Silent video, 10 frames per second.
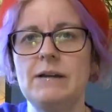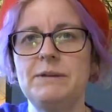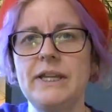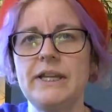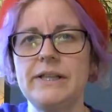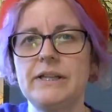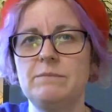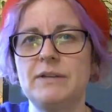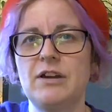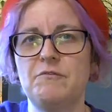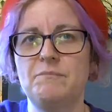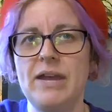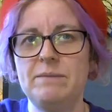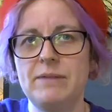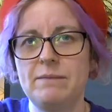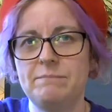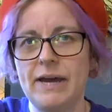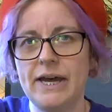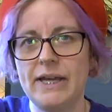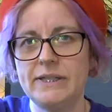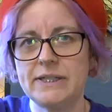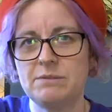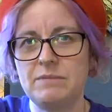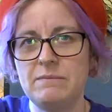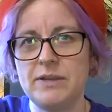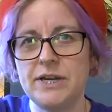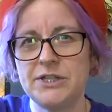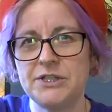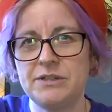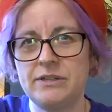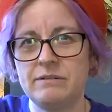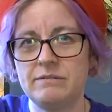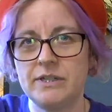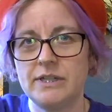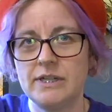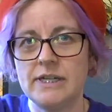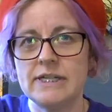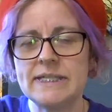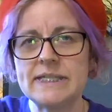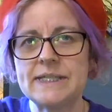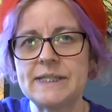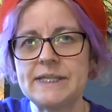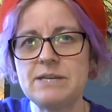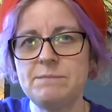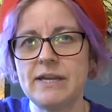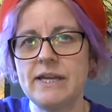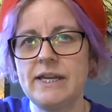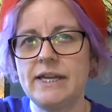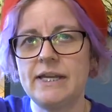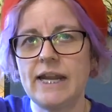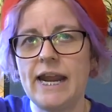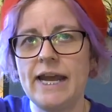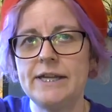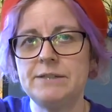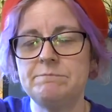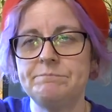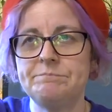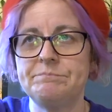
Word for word: I'm getting a little bit of made my bed, so maybe I should sleep in it and